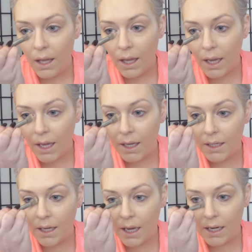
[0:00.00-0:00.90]

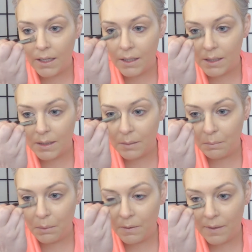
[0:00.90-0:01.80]
And I just
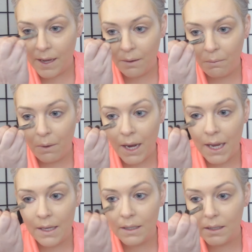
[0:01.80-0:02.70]
put that
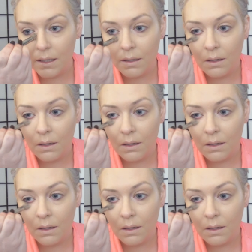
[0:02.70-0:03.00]
right